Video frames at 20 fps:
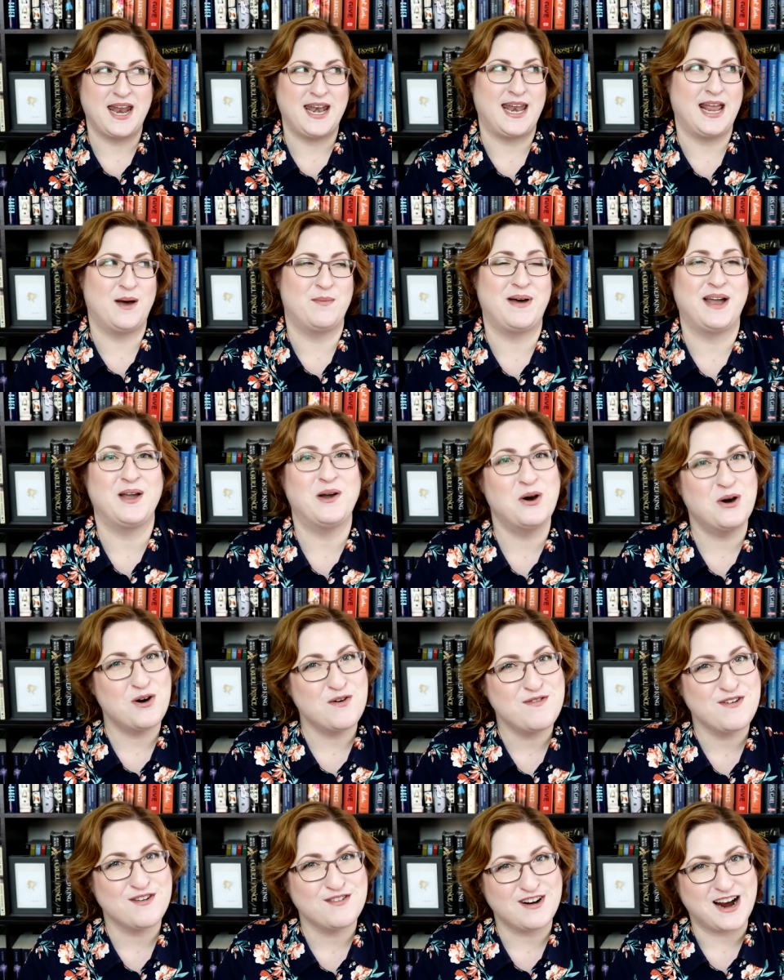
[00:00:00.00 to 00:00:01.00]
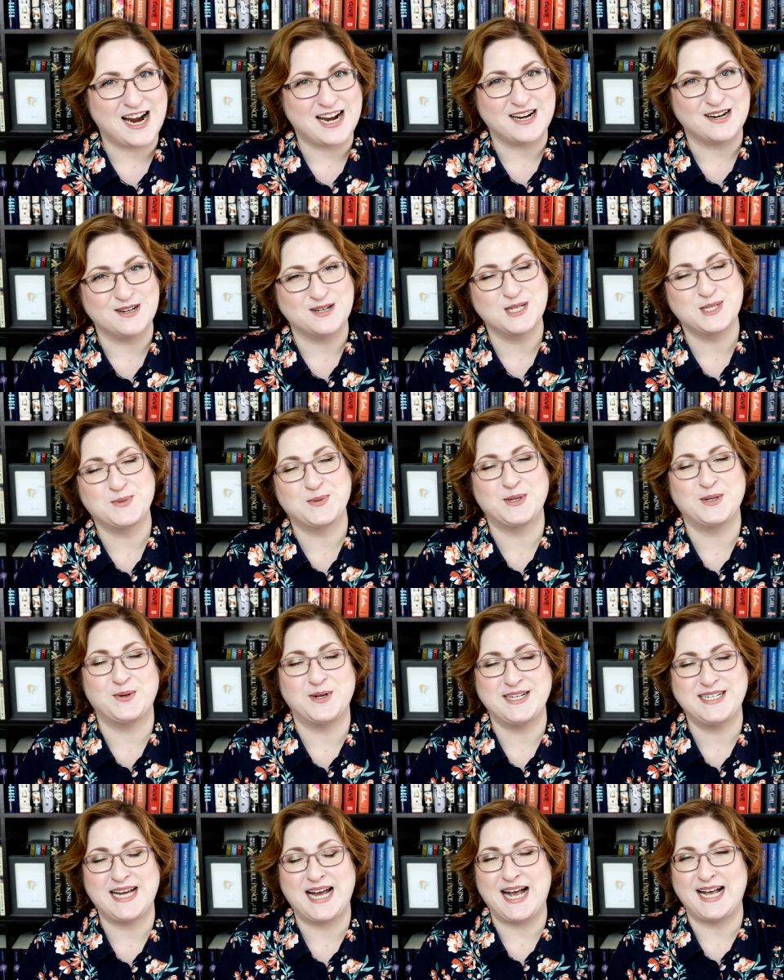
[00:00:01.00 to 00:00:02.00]
Now my overwriters were
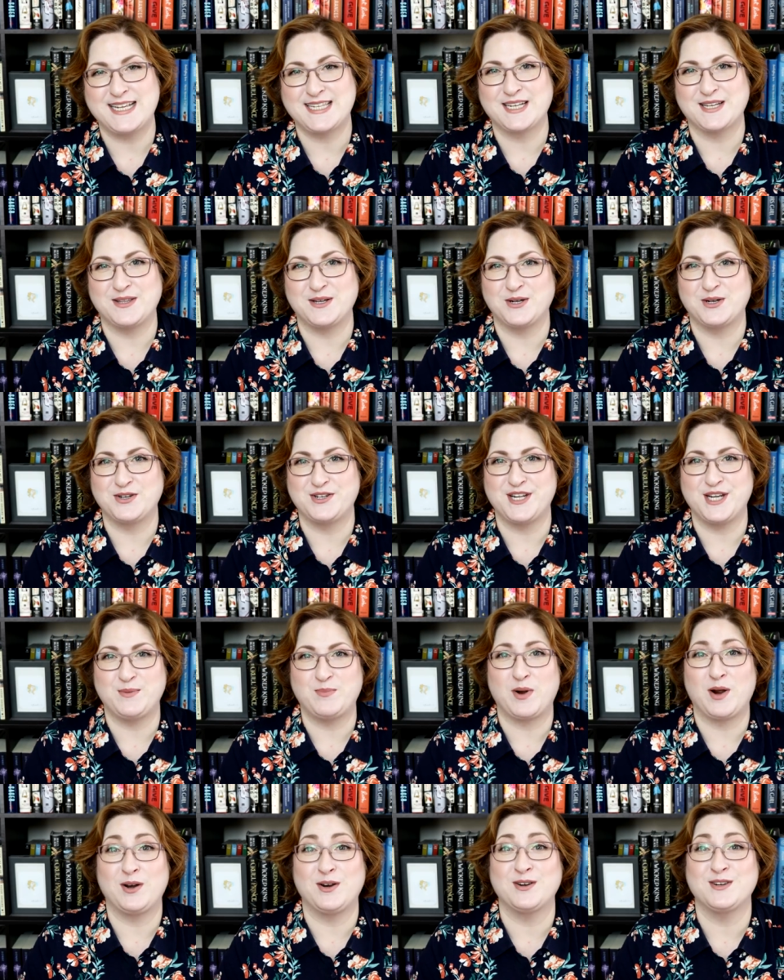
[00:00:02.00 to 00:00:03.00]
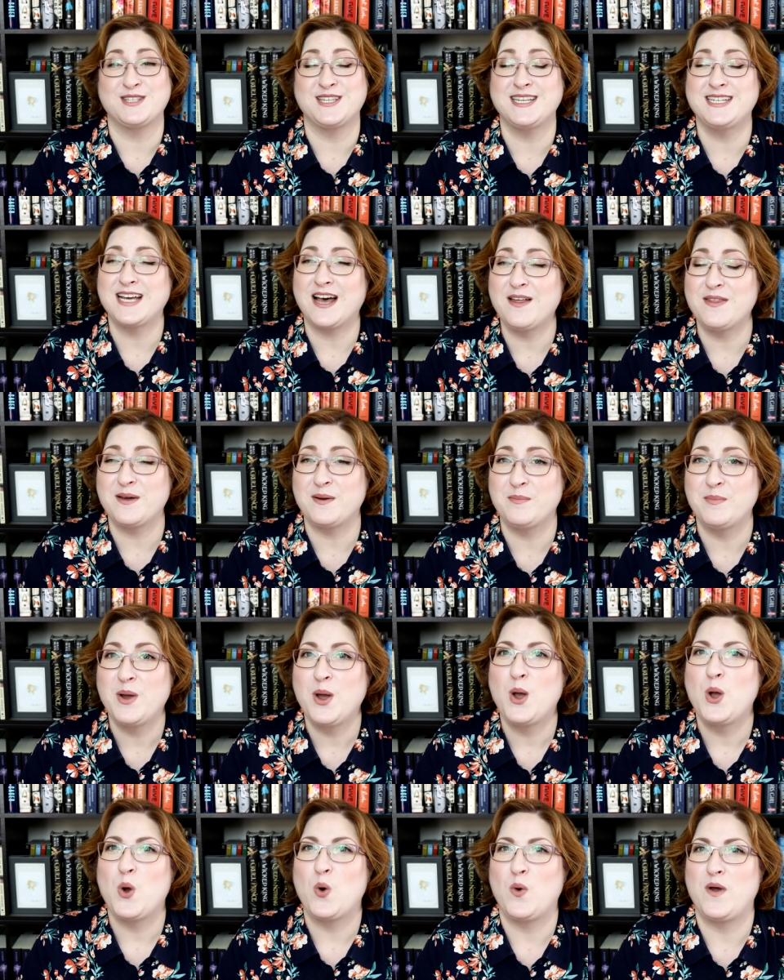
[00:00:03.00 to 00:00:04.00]
going to ask their critique partners to tell them
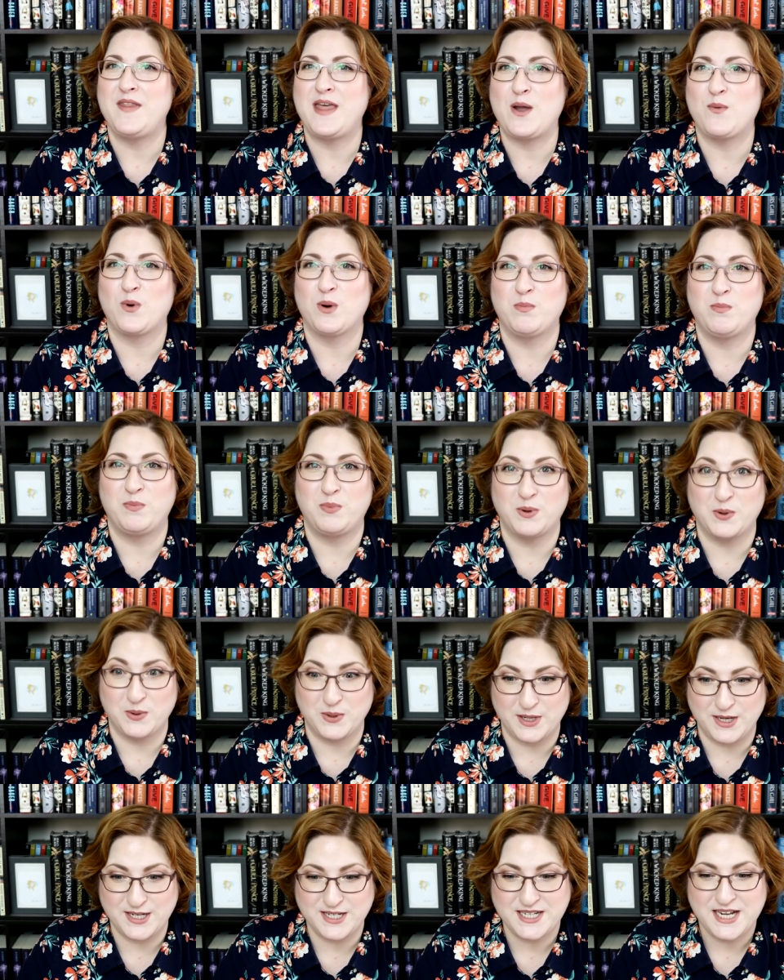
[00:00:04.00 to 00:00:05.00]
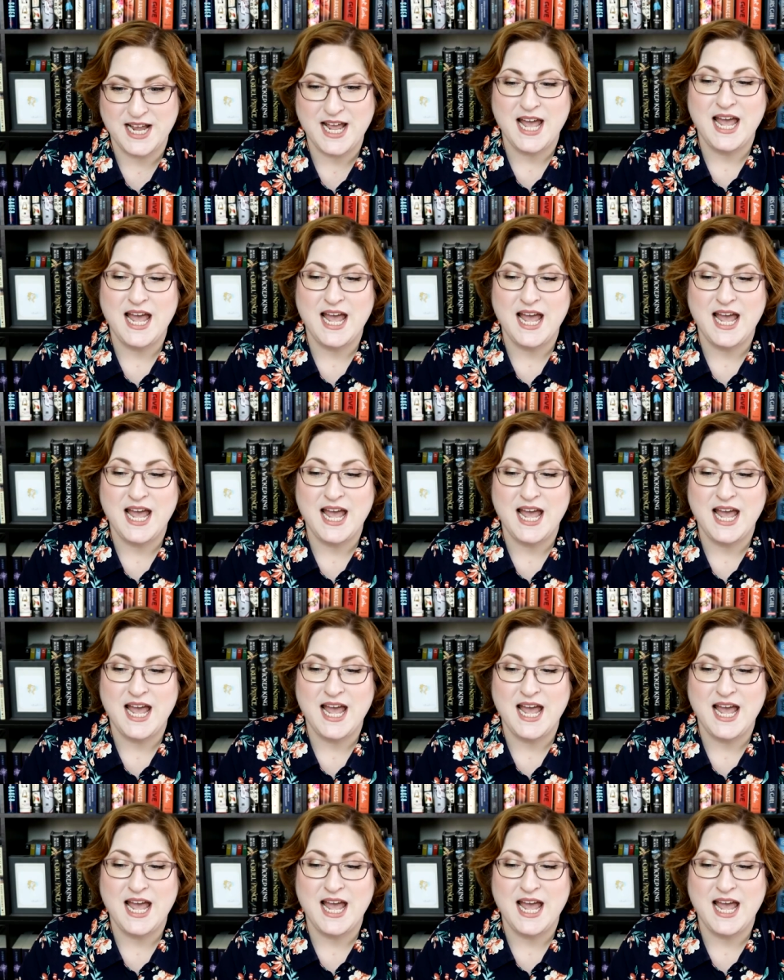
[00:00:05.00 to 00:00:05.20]
when they were bored.